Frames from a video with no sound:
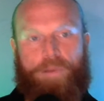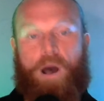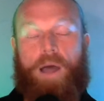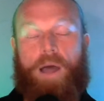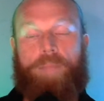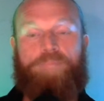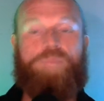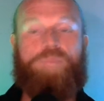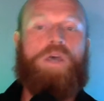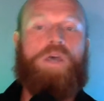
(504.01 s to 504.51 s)

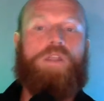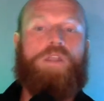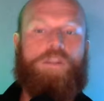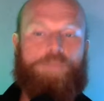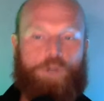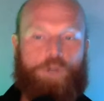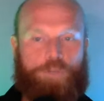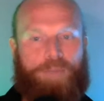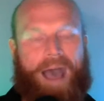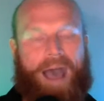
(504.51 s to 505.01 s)
But the
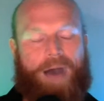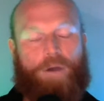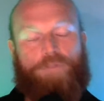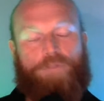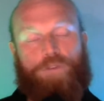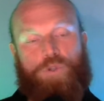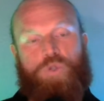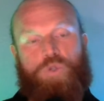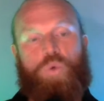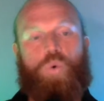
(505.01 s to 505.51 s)
most
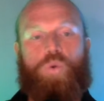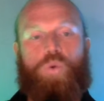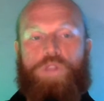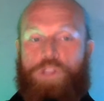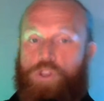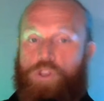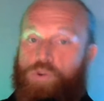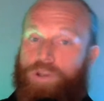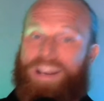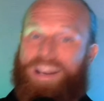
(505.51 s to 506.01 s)
powerful tool
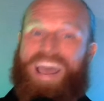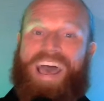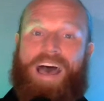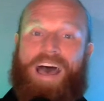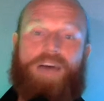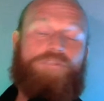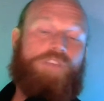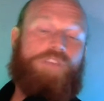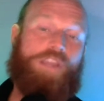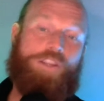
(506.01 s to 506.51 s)
that you can
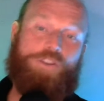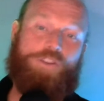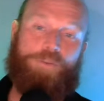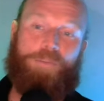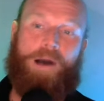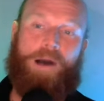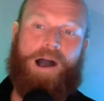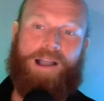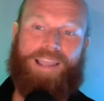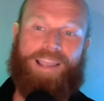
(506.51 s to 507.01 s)
have in your
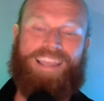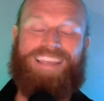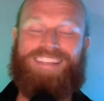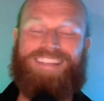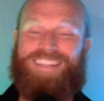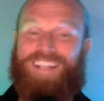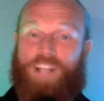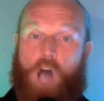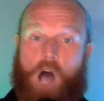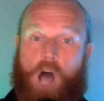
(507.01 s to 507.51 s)
pocket
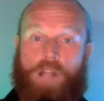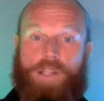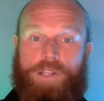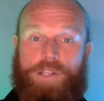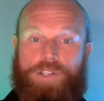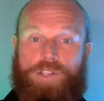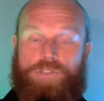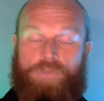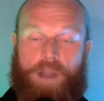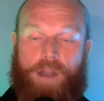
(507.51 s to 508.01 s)
is
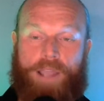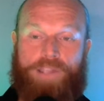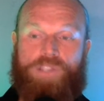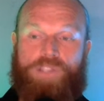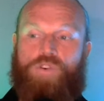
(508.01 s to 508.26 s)
knowledge, right?